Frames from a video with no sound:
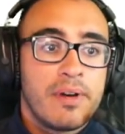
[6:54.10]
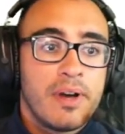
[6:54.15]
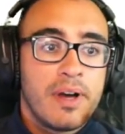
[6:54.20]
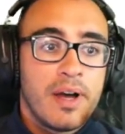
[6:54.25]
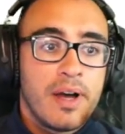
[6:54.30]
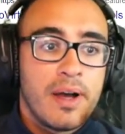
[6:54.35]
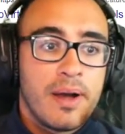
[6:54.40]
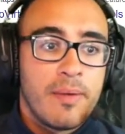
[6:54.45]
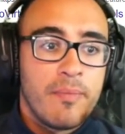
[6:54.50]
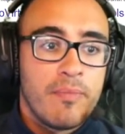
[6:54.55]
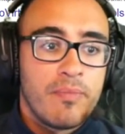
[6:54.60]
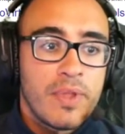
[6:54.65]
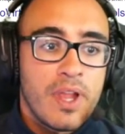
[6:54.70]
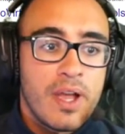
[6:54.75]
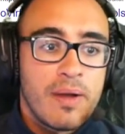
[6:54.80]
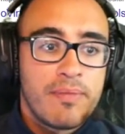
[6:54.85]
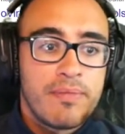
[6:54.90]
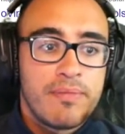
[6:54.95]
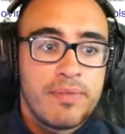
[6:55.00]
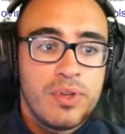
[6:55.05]
a
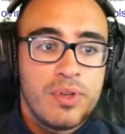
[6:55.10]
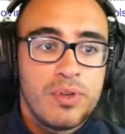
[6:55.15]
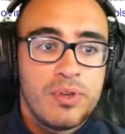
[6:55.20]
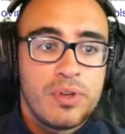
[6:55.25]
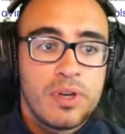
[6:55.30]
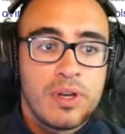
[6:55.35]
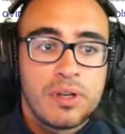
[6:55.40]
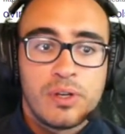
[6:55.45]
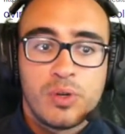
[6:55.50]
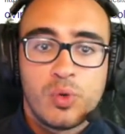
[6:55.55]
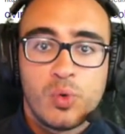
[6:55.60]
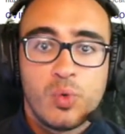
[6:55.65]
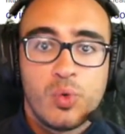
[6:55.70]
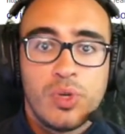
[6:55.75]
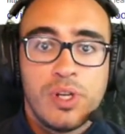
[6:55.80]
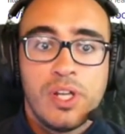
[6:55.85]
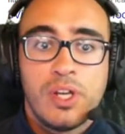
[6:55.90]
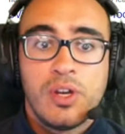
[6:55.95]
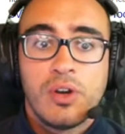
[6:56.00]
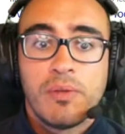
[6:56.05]

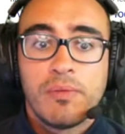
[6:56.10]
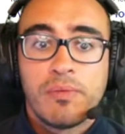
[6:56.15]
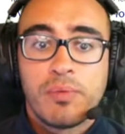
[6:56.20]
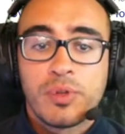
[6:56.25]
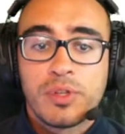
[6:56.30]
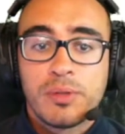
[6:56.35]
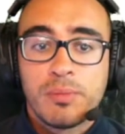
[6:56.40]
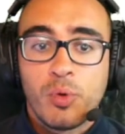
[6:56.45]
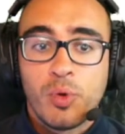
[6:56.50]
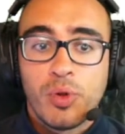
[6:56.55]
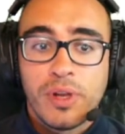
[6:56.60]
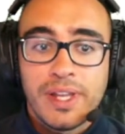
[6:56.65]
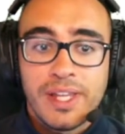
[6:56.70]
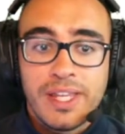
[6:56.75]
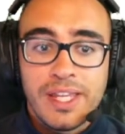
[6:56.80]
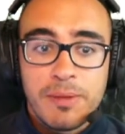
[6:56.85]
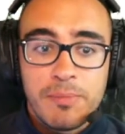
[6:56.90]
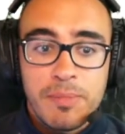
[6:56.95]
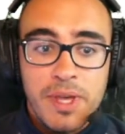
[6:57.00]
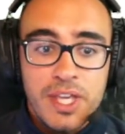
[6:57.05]
really comfortable
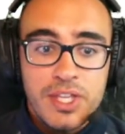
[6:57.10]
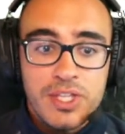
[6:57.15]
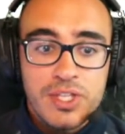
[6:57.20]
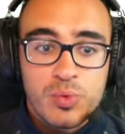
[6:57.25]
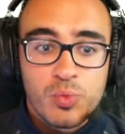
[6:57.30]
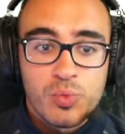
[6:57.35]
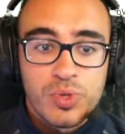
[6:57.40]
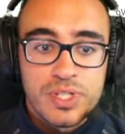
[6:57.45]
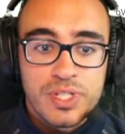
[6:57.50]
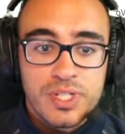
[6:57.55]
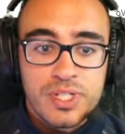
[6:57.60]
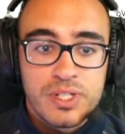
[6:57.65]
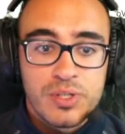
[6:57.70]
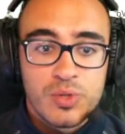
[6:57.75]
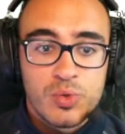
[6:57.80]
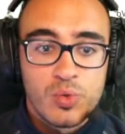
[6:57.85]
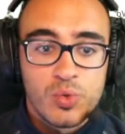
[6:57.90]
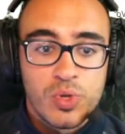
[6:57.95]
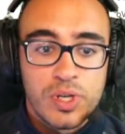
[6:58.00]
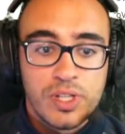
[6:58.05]
image which
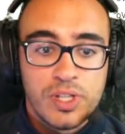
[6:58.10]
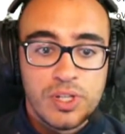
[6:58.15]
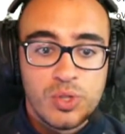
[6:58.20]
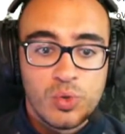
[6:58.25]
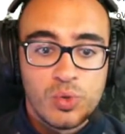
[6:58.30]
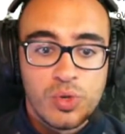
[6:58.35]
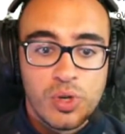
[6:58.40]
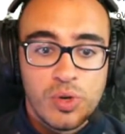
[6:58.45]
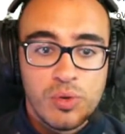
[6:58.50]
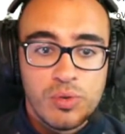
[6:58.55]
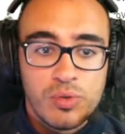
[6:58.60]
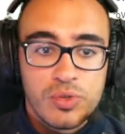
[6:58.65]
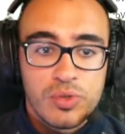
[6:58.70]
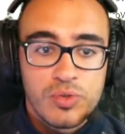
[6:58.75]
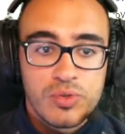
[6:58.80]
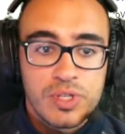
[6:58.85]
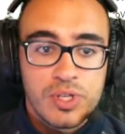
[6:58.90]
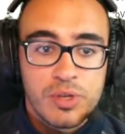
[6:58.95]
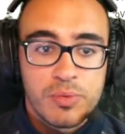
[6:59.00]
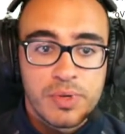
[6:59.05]
is ready to go. You
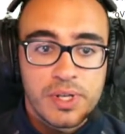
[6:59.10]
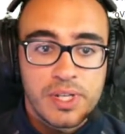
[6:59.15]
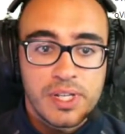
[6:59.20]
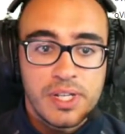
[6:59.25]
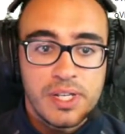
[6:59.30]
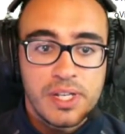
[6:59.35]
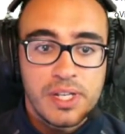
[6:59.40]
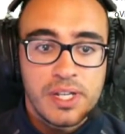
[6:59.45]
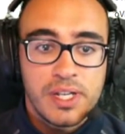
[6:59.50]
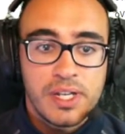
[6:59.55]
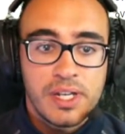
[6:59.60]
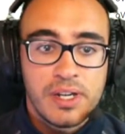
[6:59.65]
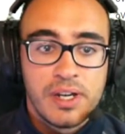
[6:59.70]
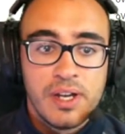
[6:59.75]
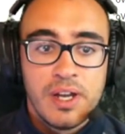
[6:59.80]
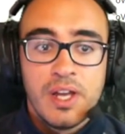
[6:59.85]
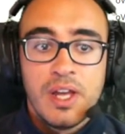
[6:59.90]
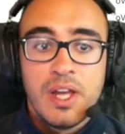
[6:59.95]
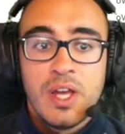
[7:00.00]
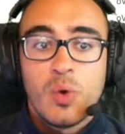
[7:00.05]
see over here,
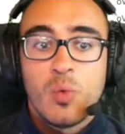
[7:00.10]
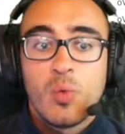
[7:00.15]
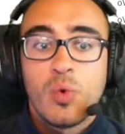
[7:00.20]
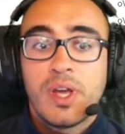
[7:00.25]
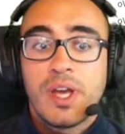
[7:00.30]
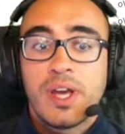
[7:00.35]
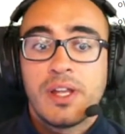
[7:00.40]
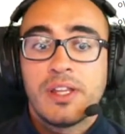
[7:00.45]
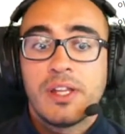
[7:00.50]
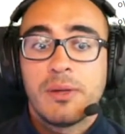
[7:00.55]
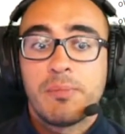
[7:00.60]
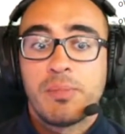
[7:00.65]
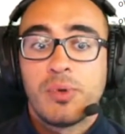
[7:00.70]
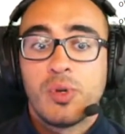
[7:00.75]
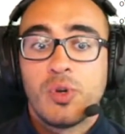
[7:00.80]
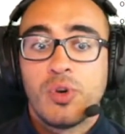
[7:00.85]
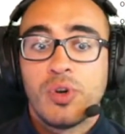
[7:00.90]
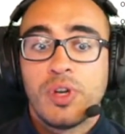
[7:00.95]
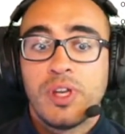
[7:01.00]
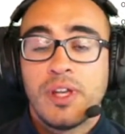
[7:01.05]
we can
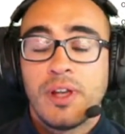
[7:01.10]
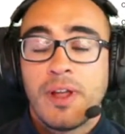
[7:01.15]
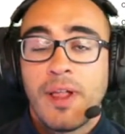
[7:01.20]
deploy